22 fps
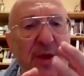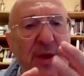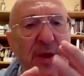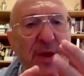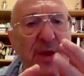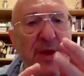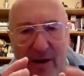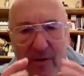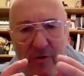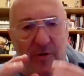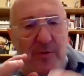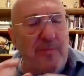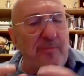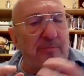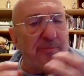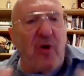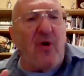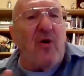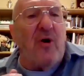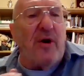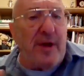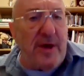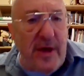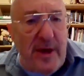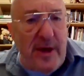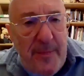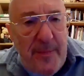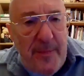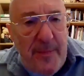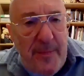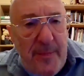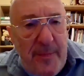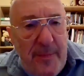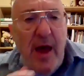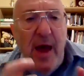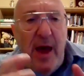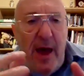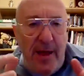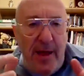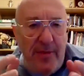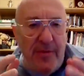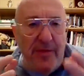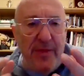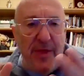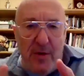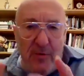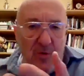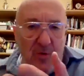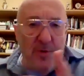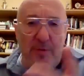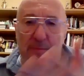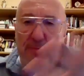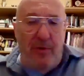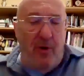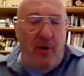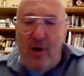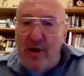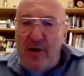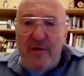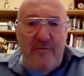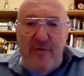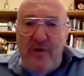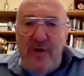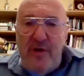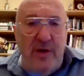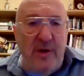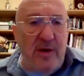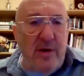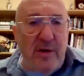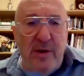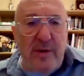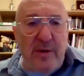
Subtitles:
Arab party, and they were part of the